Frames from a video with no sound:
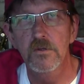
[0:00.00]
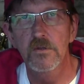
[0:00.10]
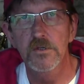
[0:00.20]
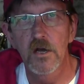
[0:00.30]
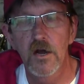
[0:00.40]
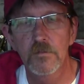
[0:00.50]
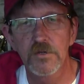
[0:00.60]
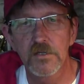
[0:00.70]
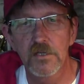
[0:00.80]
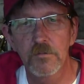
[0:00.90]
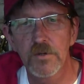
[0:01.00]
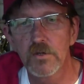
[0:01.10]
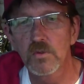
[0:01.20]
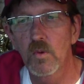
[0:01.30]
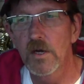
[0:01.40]
to this object that
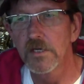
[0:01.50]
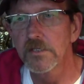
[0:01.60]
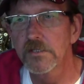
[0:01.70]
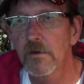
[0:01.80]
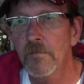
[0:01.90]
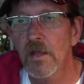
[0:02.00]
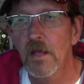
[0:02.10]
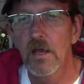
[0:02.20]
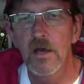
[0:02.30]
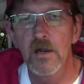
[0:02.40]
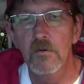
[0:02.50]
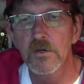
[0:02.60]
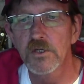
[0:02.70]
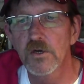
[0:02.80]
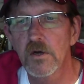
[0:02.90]
appeared twice. And I
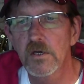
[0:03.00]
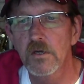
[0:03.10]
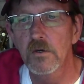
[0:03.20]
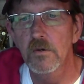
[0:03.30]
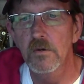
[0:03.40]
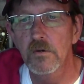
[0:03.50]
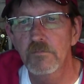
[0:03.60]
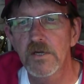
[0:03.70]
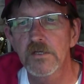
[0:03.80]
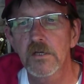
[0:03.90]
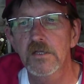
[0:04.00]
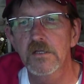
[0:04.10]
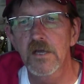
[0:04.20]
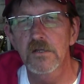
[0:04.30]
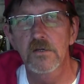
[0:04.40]
want to show you basically
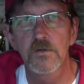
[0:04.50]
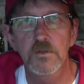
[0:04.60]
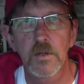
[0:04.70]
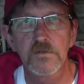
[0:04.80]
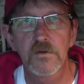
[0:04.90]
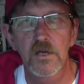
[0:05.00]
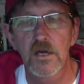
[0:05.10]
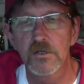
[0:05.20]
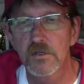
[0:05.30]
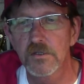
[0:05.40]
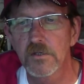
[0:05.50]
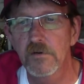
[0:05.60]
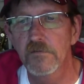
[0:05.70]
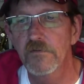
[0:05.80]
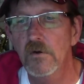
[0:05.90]
the technical specifications
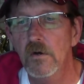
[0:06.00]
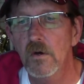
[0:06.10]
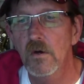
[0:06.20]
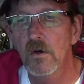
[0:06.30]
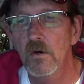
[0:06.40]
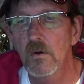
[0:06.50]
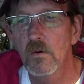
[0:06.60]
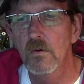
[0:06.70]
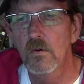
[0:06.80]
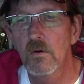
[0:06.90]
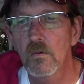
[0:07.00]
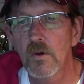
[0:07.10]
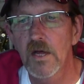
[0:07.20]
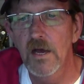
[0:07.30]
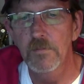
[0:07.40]
of
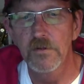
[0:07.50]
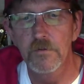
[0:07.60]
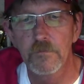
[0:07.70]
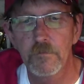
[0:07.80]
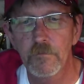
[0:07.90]
what happened.